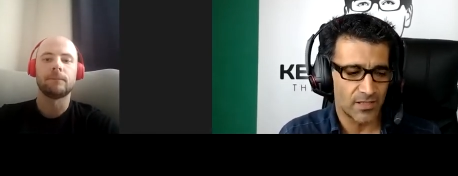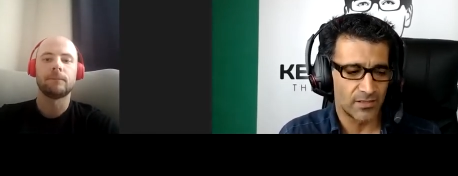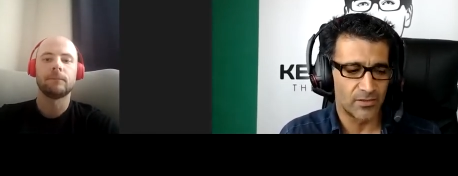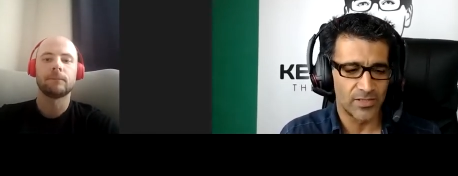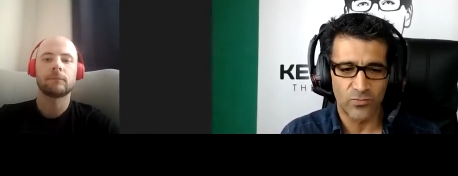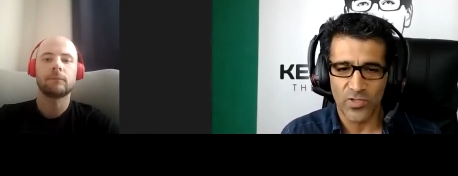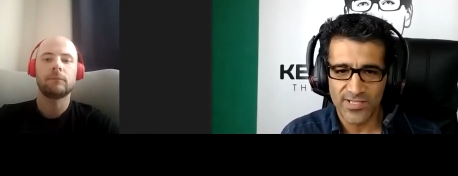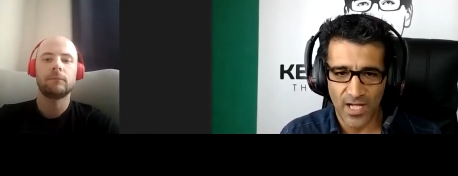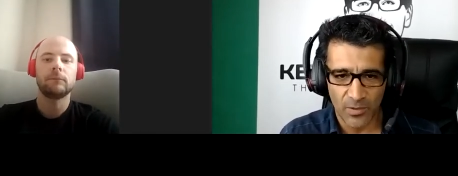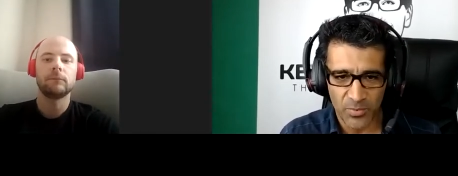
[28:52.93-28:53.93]
Speaker 1: uh, you know, as
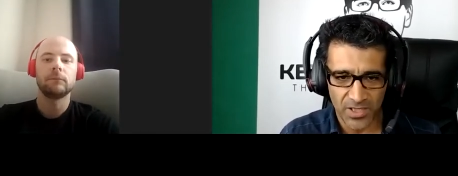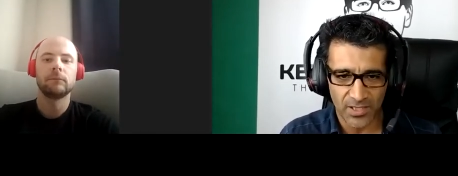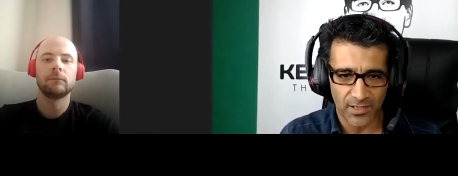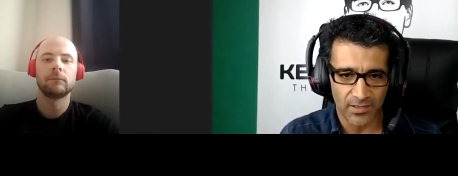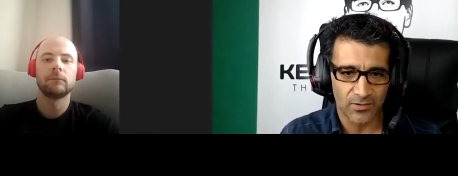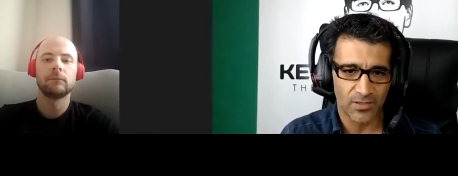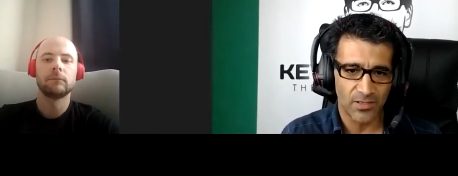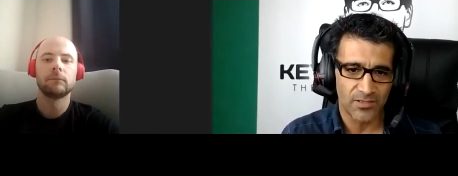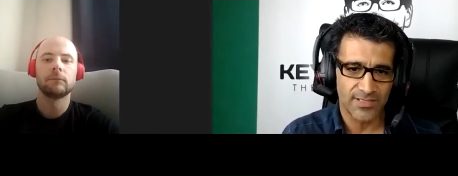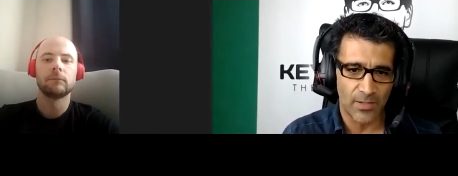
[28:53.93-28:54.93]
Wasabi and uh,
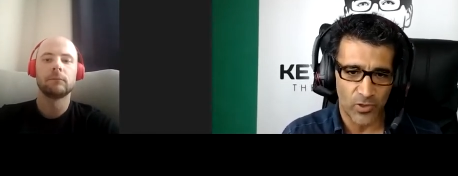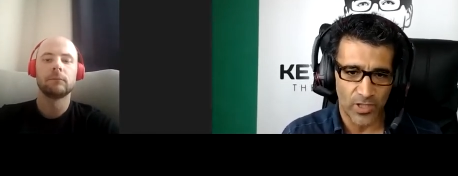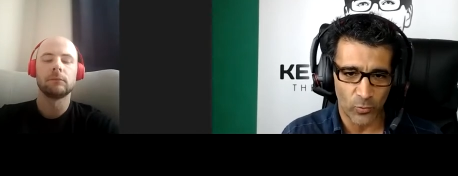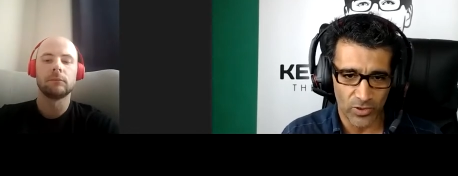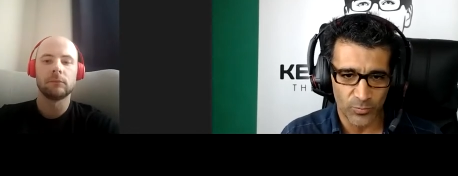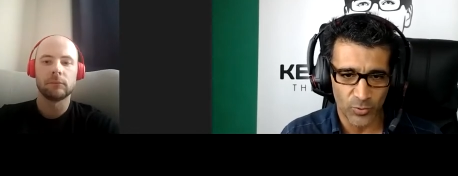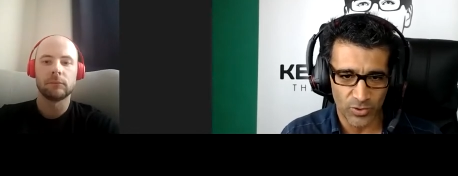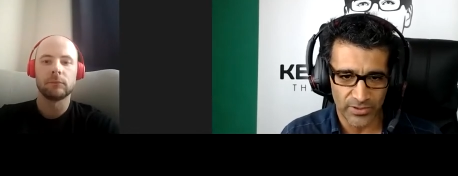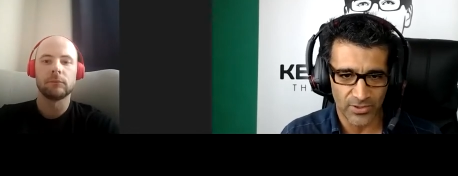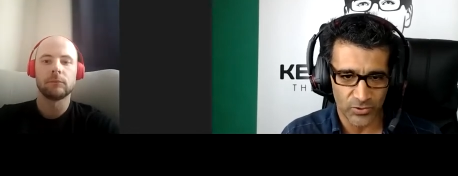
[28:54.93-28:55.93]
Samurai Whirlpool, you
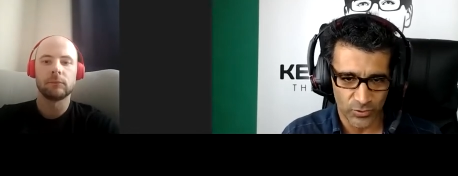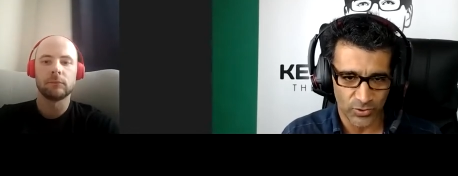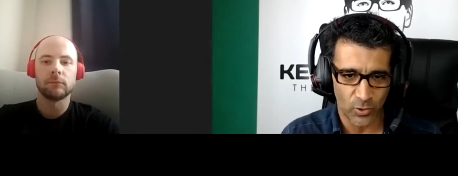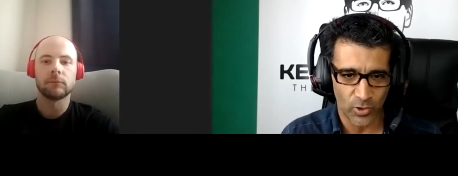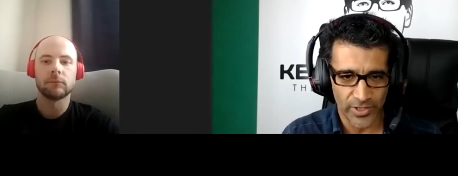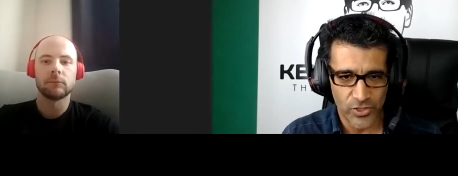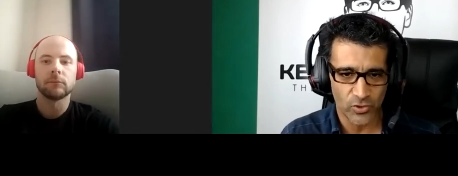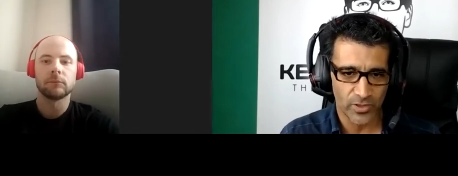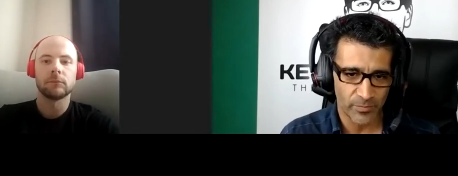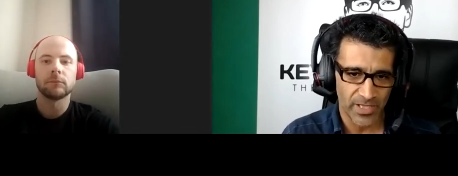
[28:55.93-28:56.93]
know, to coin
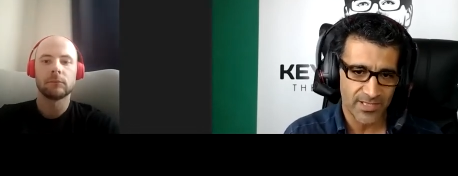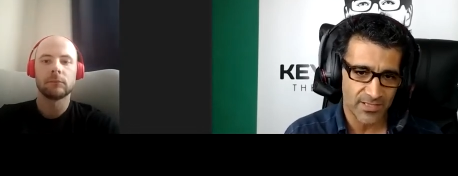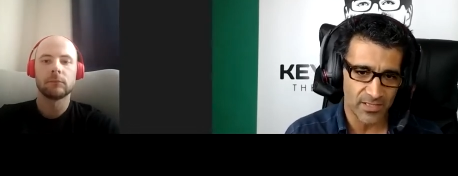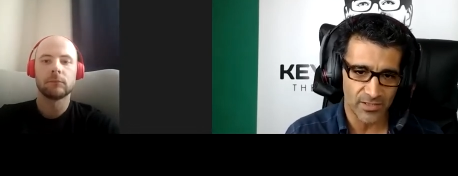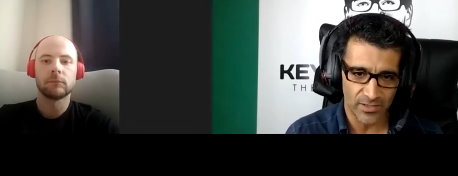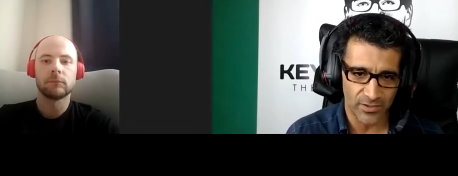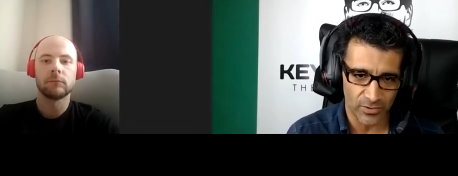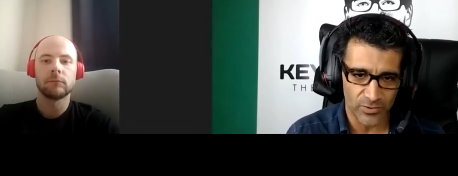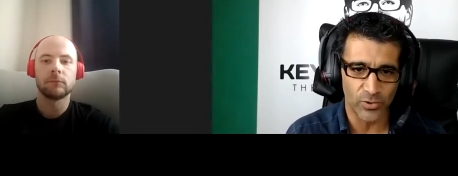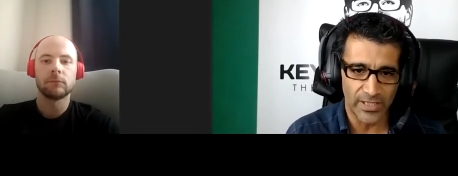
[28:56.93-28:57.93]
join mix, uh, you know,
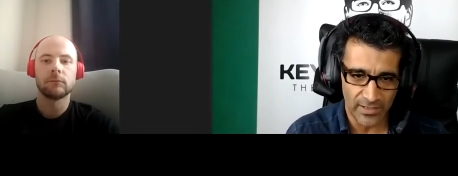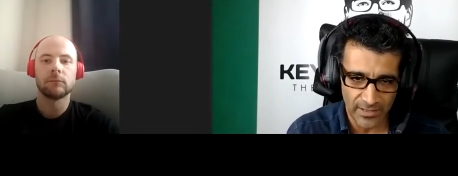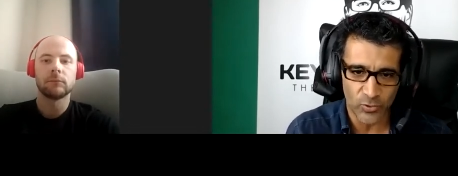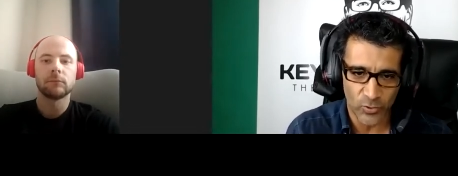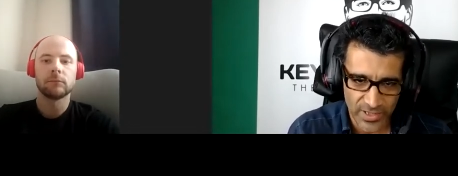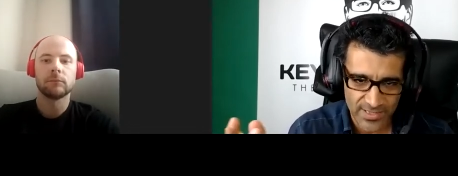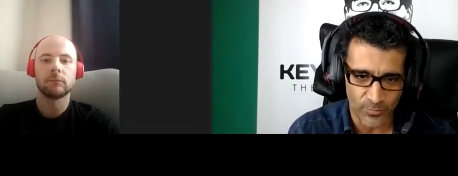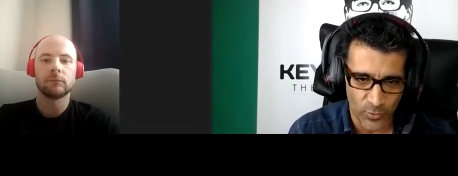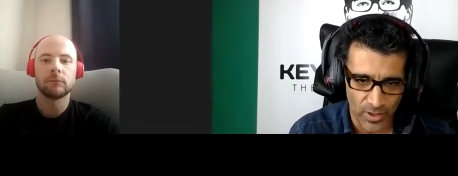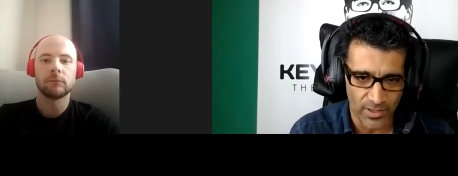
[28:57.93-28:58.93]
to increase the
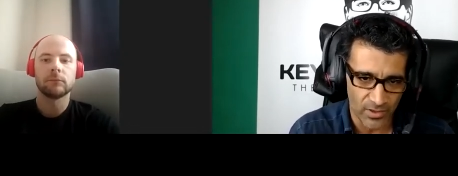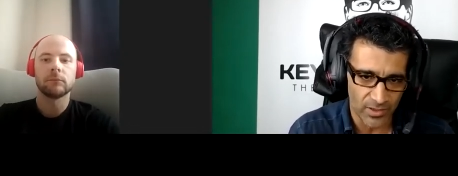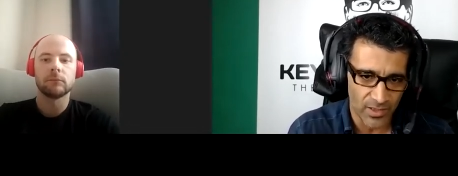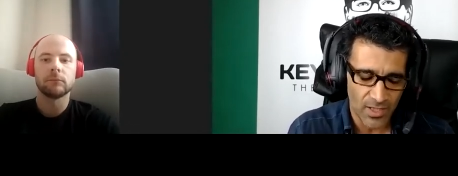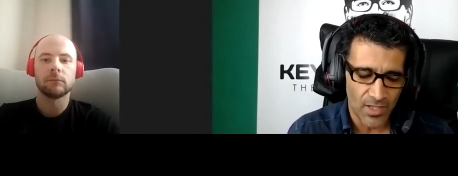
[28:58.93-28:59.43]
or